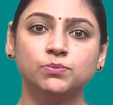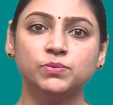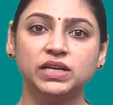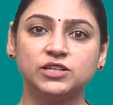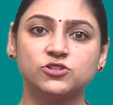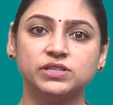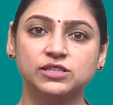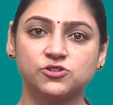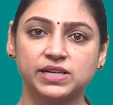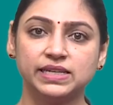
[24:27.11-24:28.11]

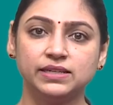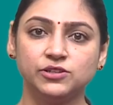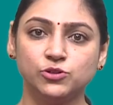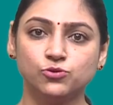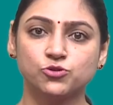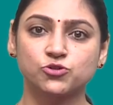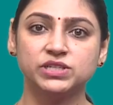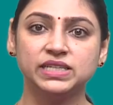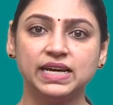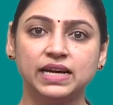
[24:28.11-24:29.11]
military training use
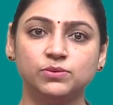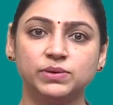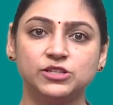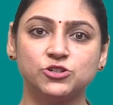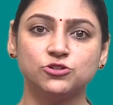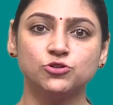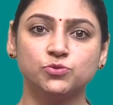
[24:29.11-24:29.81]
3D animation